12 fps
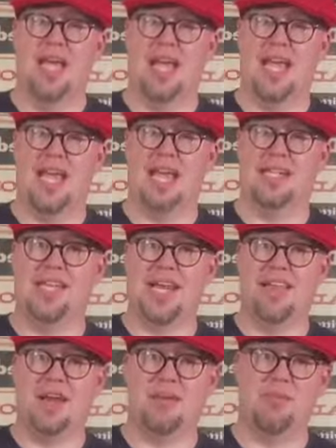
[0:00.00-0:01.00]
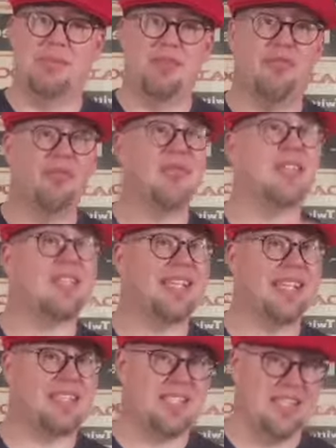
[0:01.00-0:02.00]
And that would be from the
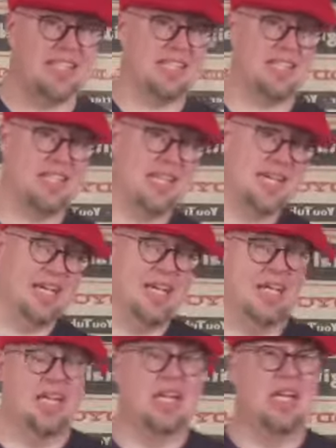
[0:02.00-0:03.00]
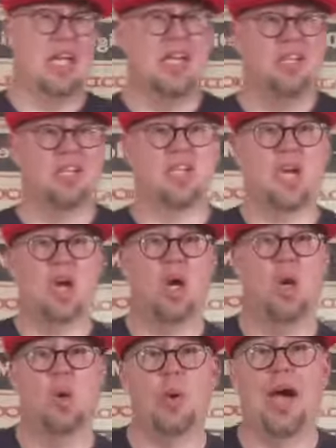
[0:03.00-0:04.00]
60s.
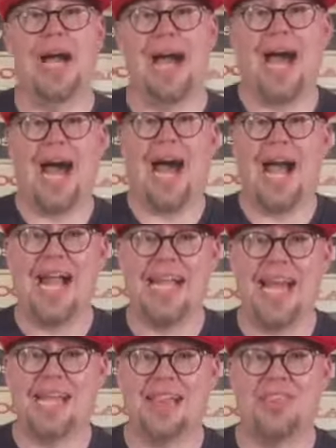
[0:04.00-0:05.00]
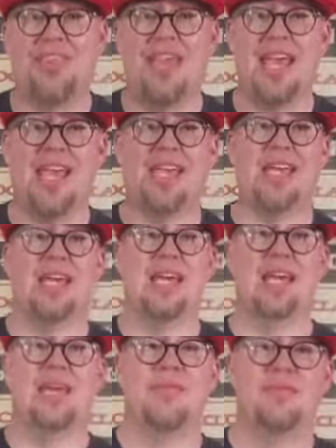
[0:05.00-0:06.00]
So I gotta think
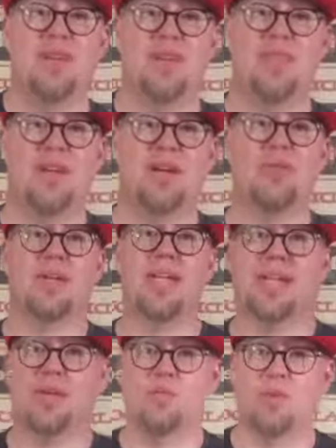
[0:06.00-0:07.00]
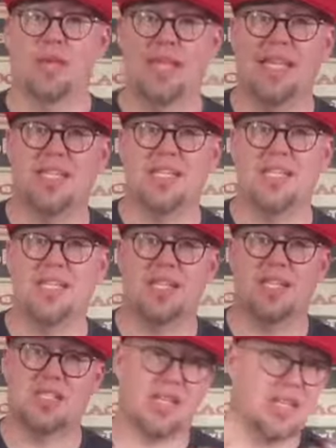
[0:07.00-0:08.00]
that they're releasing
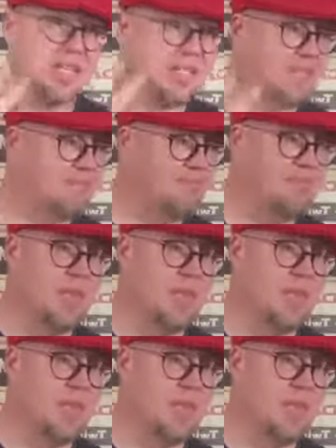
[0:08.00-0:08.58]
this because